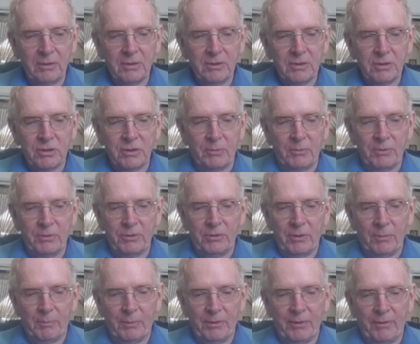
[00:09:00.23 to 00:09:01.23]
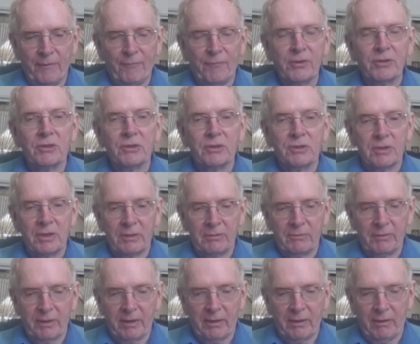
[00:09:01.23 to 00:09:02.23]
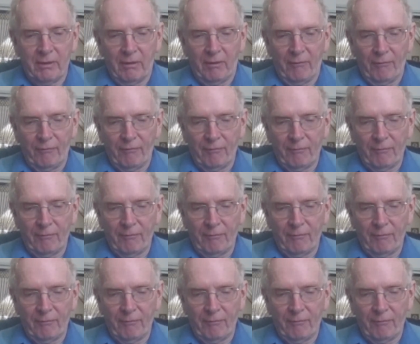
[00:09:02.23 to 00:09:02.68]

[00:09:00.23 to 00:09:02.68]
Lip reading: summoned up an official-sounding cough.